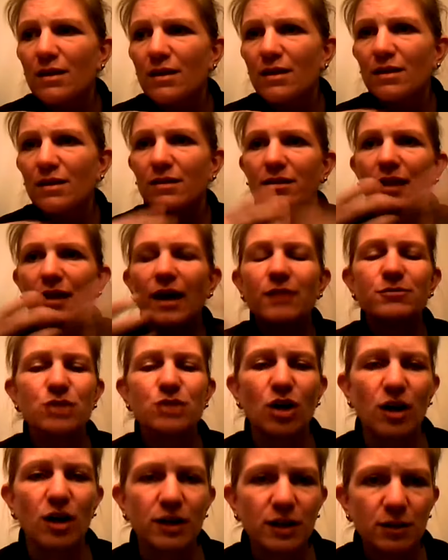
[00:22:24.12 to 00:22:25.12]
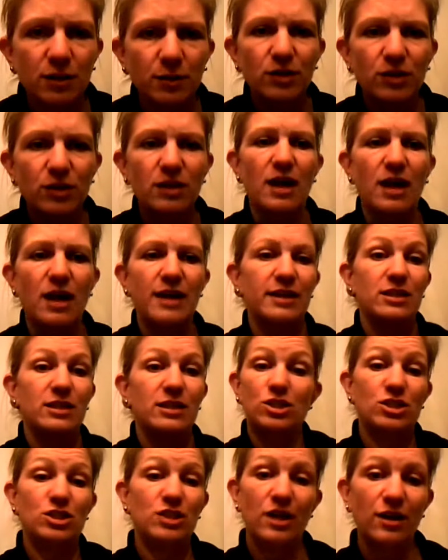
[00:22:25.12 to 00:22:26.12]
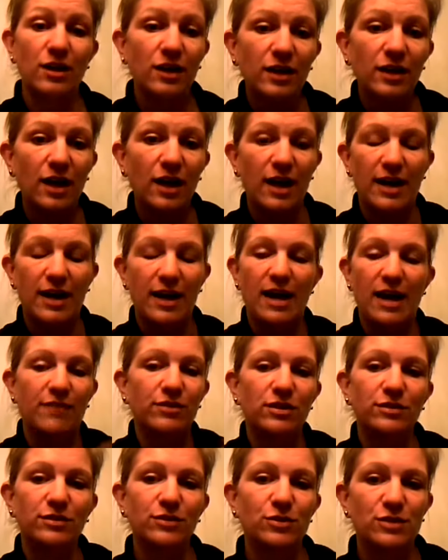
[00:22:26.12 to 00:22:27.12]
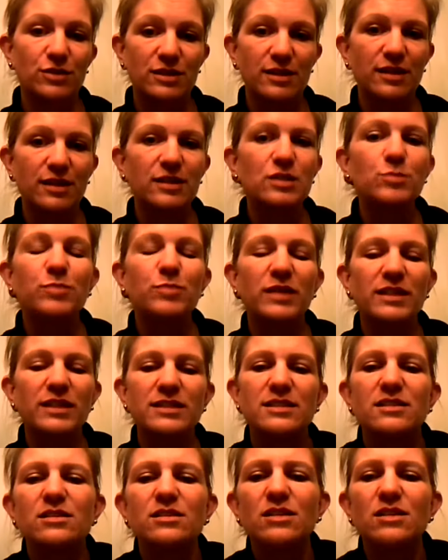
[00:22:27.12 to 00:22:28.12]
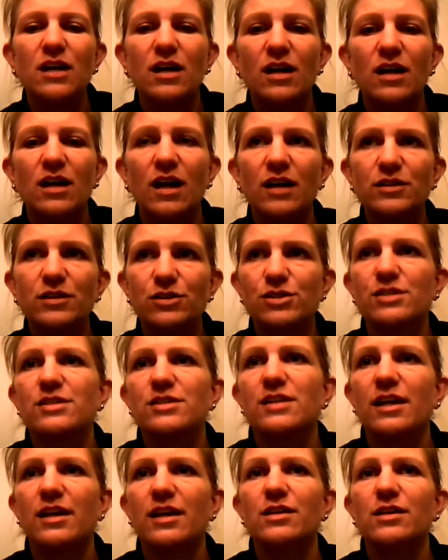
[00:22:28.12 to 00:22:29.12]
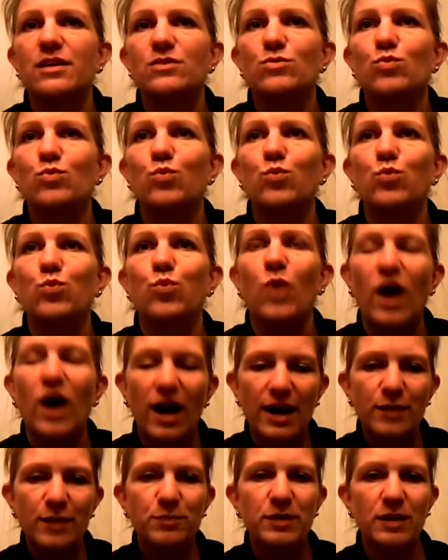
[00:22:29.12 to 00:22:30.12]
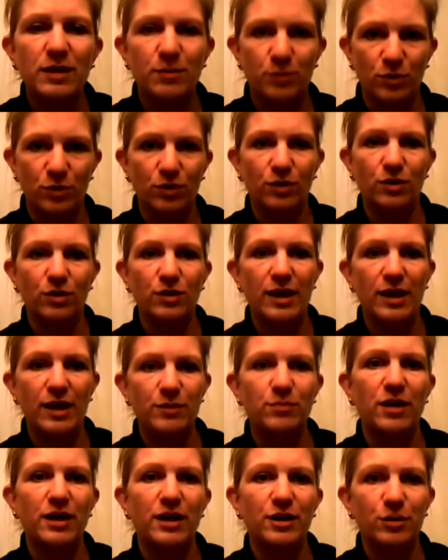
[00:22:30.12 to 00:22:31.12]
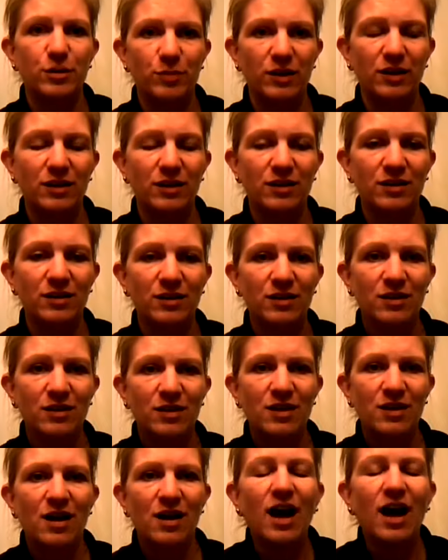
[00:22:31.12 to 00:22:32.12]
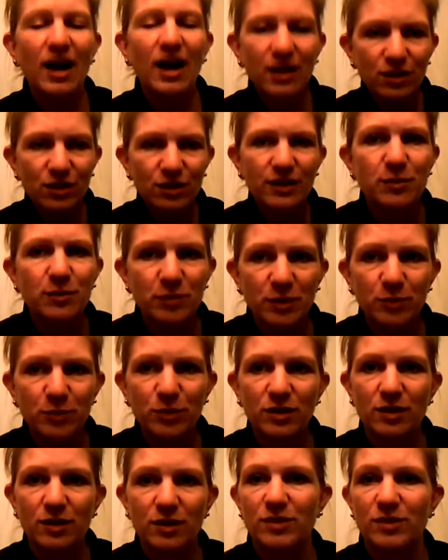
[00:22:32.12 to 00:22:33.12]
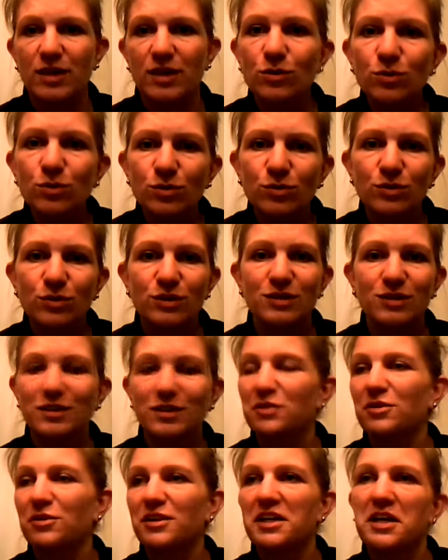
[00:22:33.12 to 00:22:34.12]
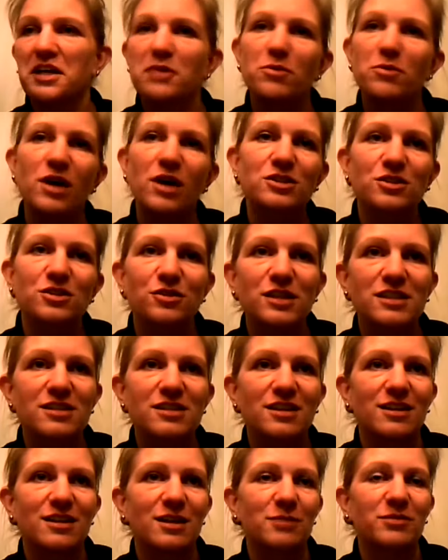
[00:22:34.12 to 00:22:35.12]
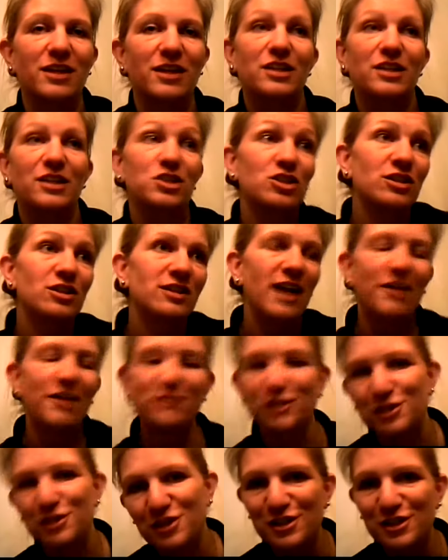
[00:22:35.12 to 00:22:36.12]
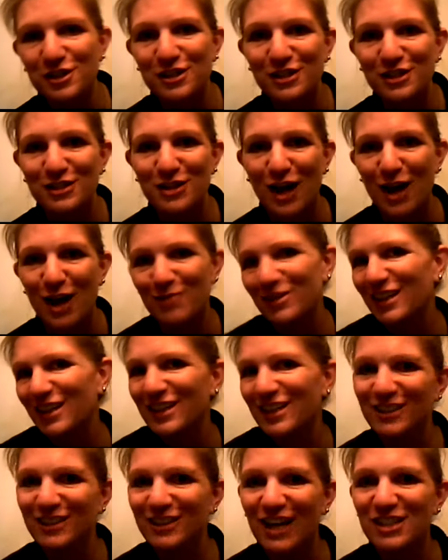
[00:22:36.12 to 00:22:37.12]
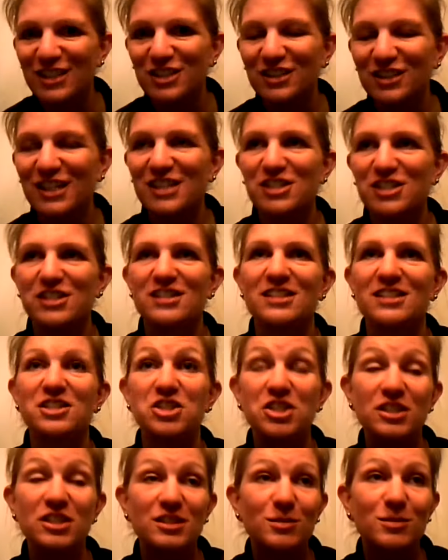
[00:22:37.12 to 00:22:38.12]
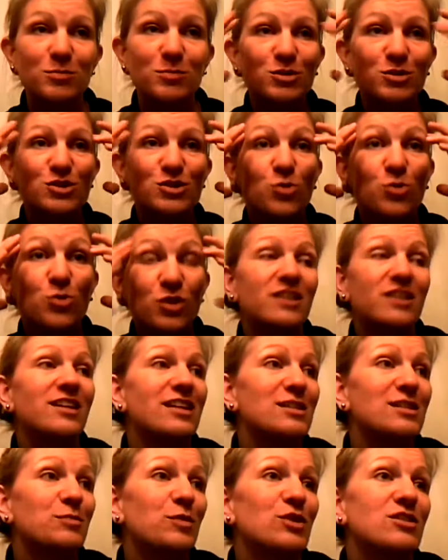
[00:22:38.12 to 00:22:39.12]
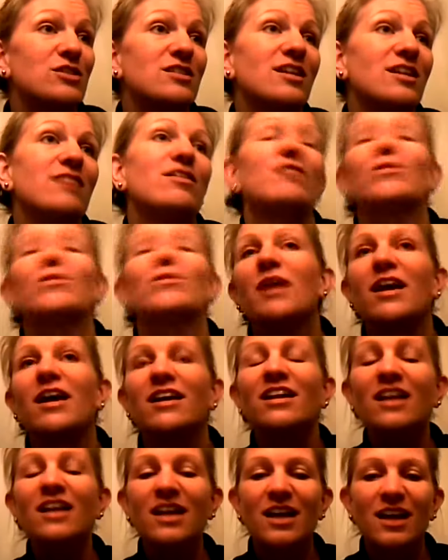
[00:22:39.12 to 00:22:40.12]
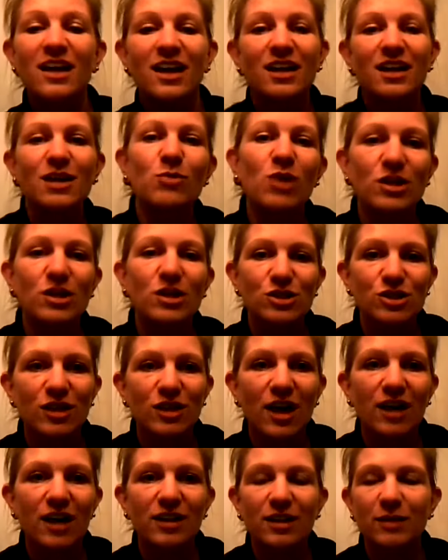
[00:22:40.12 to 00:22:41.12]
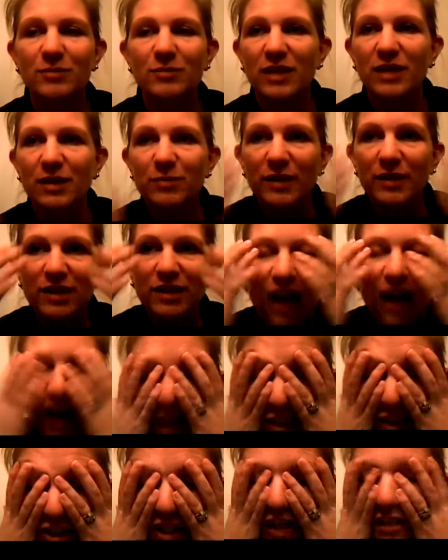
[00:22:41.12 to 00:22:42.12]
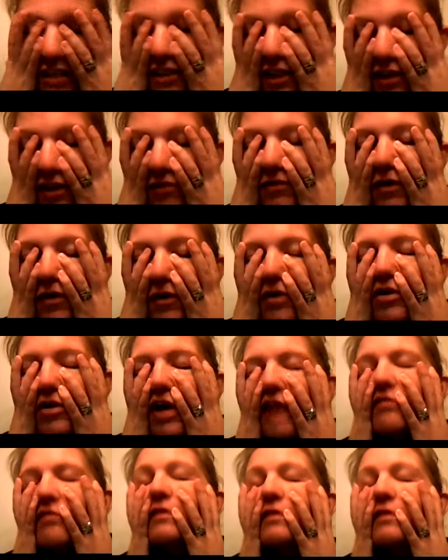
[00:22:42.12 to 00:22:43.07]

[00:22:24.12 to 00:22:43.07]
love talking about it. I can share it. I have all of those things, but I didn't understand why people admired me. I look at people and I'm like, oh, you know, like I watch Larissa and I'm like, she left her nursing job, like congratulations. And she's the most organized person I've ever met. And I watch Chanel and I'm like, my God, she has like a photographic